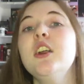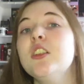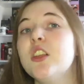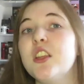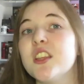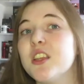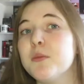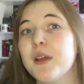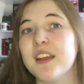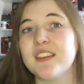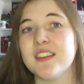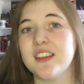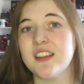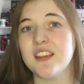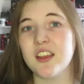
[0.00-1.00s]
learning
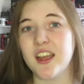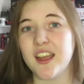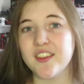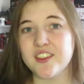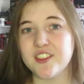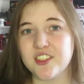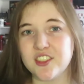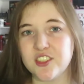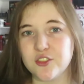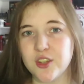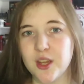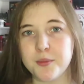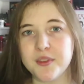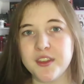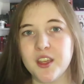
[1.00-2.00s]
about the guy that she's
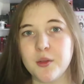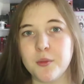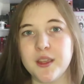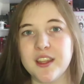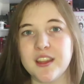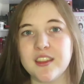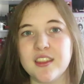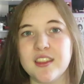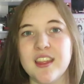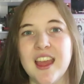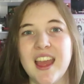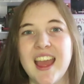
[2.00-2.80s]
trapped there with,